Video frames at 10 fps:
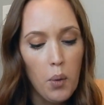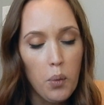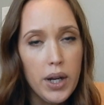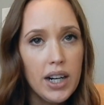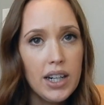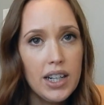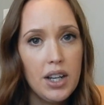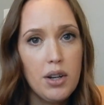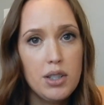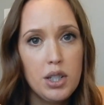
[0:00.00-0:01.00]
we are going
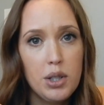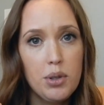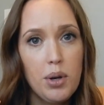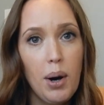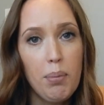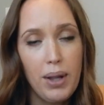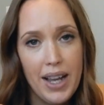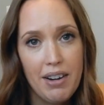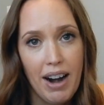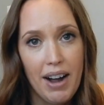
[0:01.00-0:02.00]
to go to a
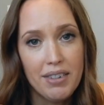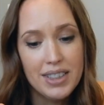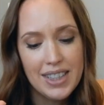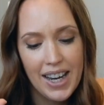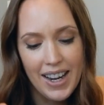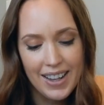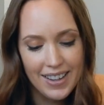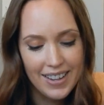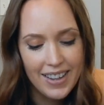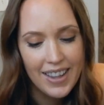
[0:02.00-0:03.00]
playground
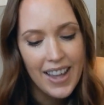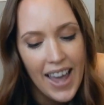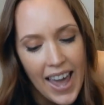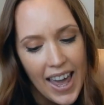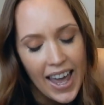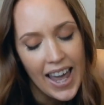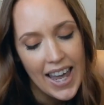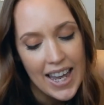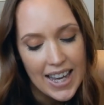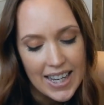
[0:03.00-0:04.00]
and...
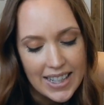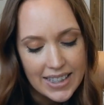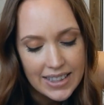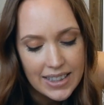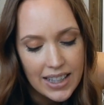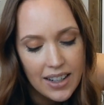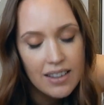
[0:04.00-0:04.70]
Even